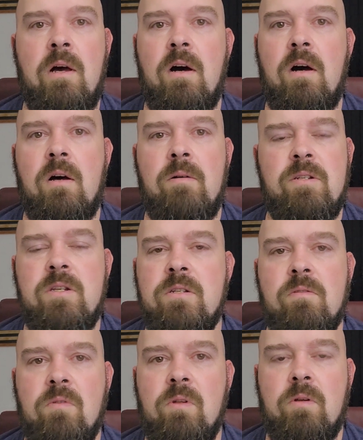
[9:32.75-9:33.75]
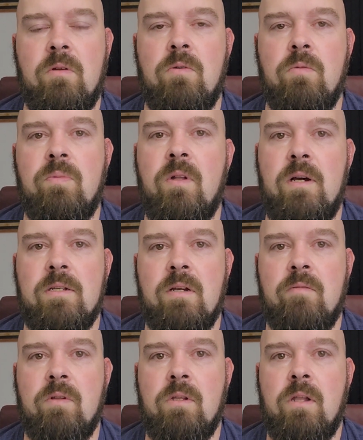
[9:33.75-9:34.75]
It's just a really cool place. I
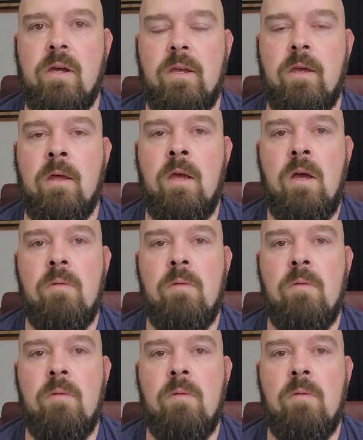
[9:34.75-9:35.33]
really like it.